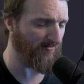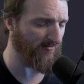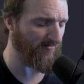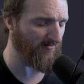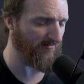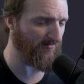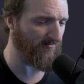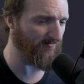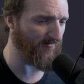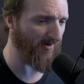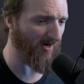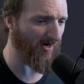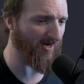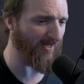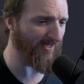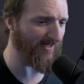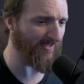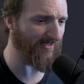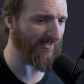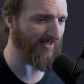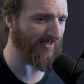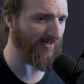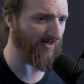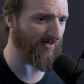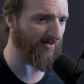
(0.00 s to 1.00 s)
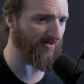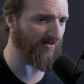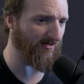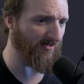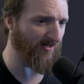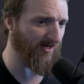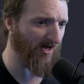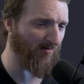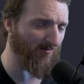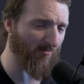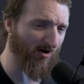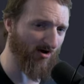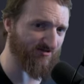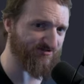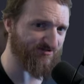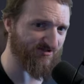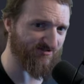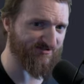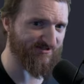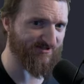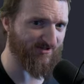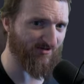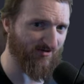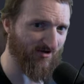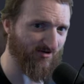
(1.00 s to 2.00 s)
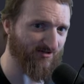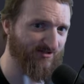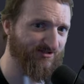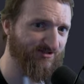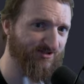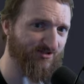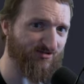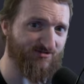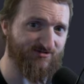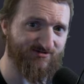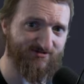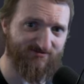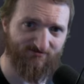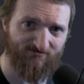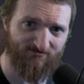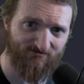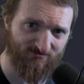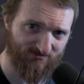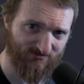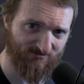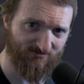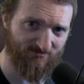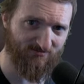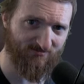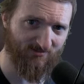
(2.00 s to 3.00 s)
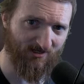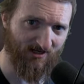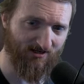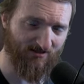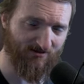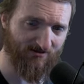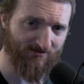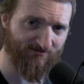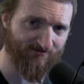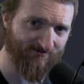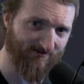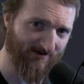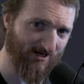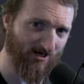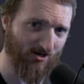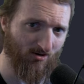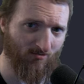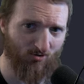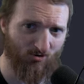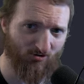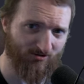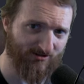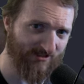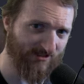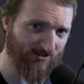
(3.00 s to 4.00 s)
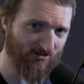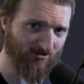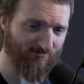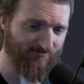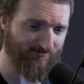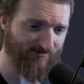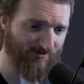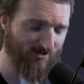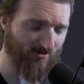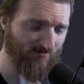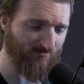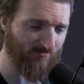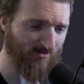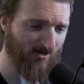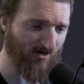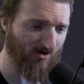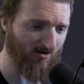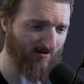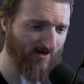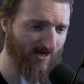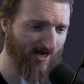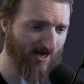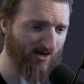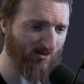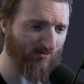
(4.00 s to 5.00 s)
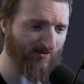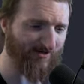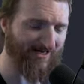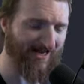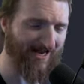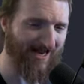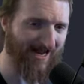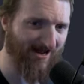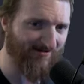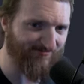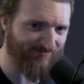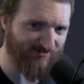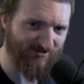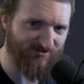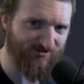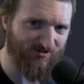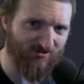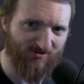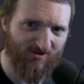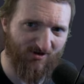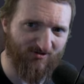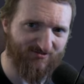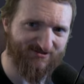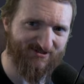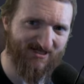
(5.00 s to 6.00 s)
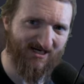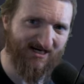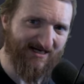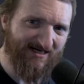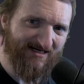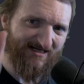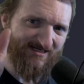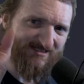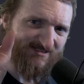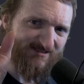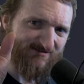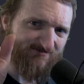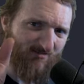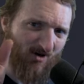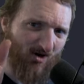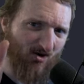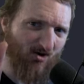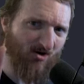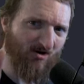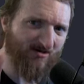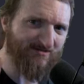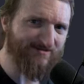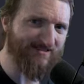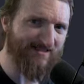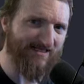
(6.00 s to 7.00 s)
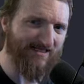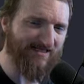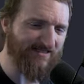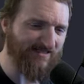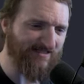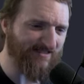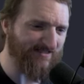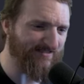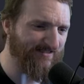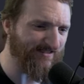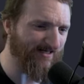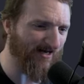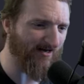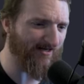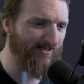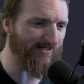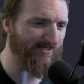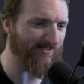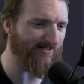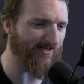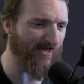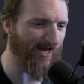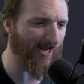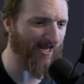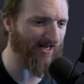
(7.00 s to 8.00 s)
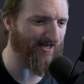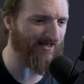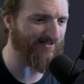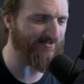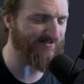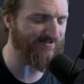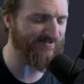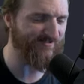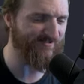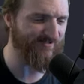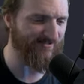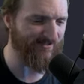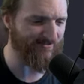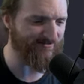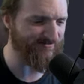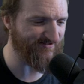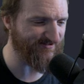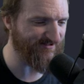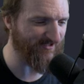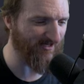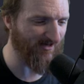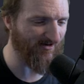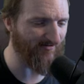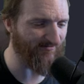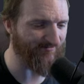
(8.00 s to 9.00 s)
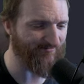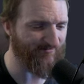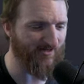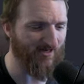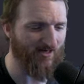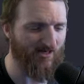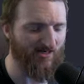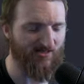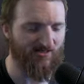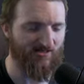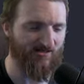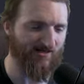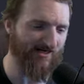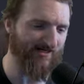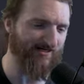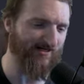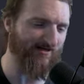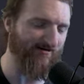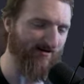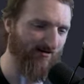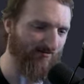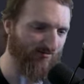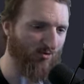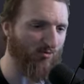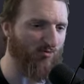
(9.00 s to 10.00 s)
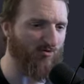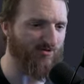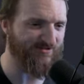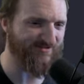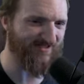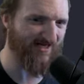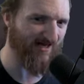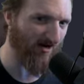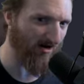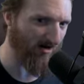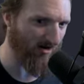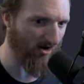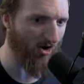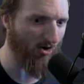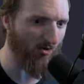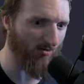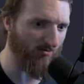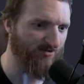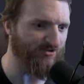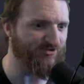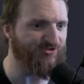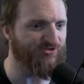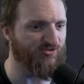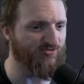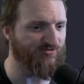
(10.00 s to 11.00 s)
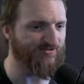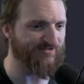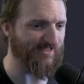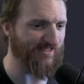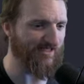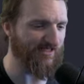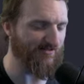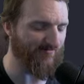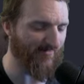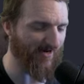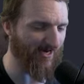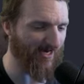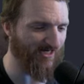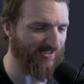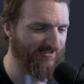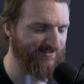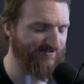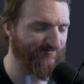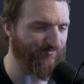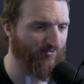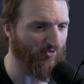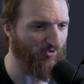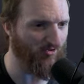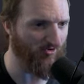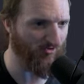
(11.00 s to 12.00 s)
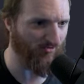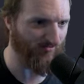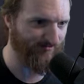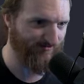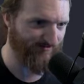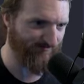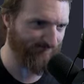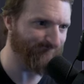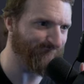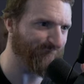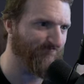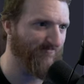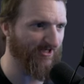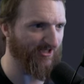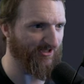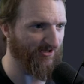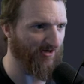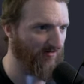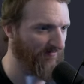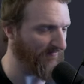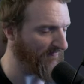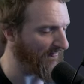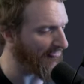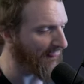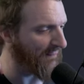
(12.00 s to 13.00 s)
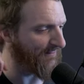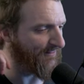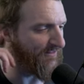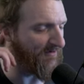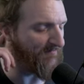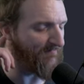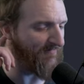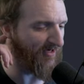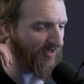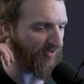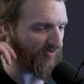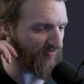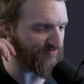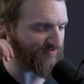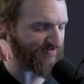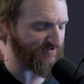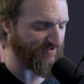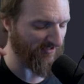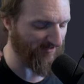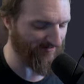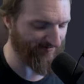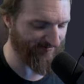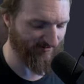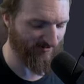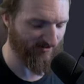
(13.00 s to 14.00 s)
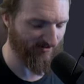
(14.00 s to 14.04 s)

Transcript: but I'm also still gonna use Vim or Neovim, okay, when I have to do those small teeny tiny edits and stuff. And then of course I always use Emacs for, you know, the bigger stuff.